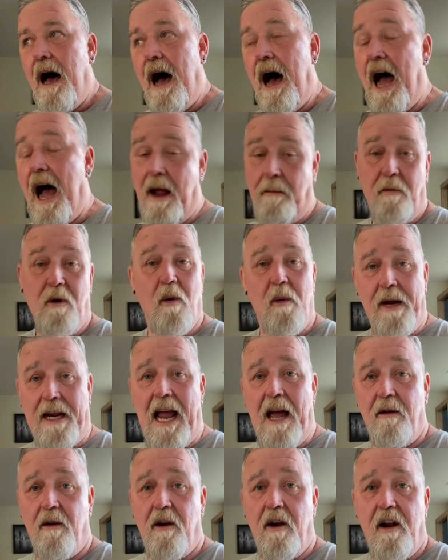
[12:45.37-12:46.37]
I'm going
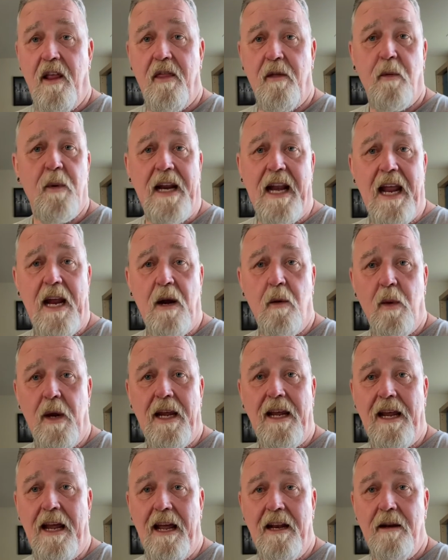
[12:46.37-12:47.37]
out on a 3-day
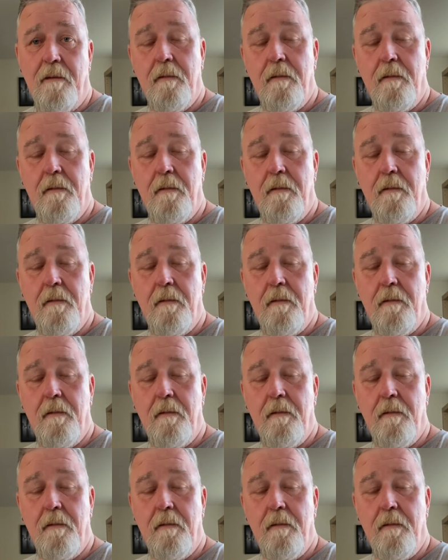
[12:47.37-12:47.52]
weekend,